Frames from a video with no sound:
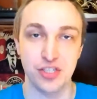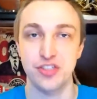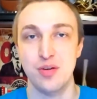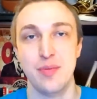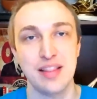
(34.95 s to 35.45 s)

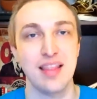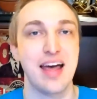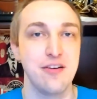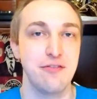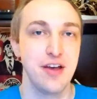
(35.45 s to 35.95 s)
There's going to be a
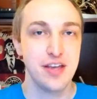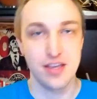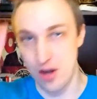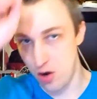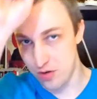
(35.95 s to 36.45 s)
lot of,
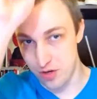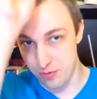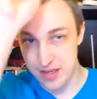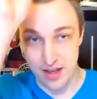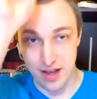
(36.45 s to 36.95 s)

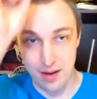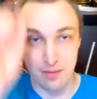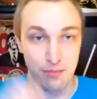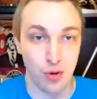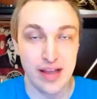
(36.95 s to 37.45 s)

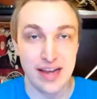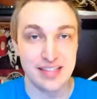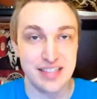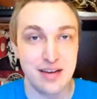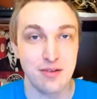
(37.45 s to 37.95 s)
eureka, bright
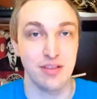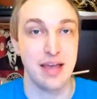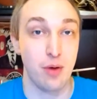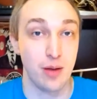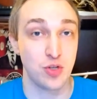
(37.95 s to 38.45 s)
idea,
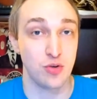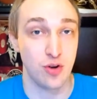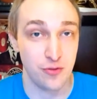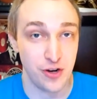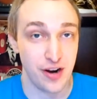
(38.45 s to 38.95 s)
light bulbs going
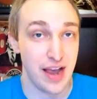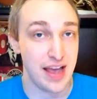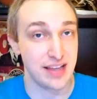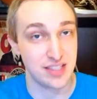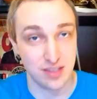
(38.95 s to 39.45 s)
over your
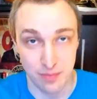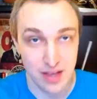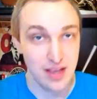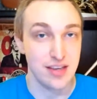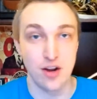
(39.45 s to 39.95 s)
head, some,
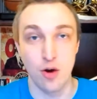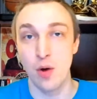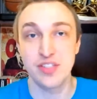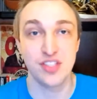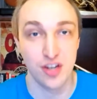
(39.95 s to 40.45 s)

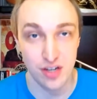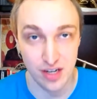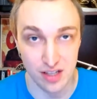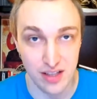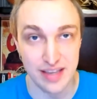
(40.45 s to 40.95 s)
moments that are going
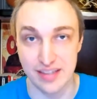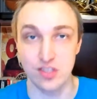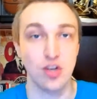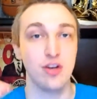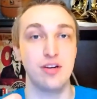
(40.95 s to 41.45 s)
to click, and
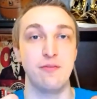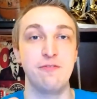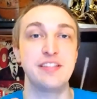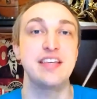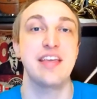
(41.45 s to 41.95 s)
it's all going to
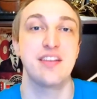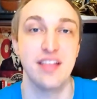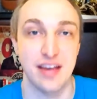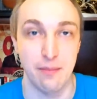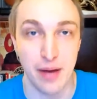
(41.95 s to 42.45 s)
fit together
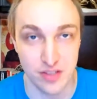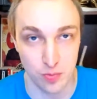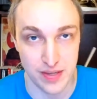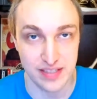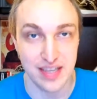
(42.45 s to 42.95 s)
like a puzzle
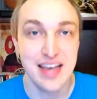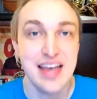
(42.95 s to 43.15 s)
piece.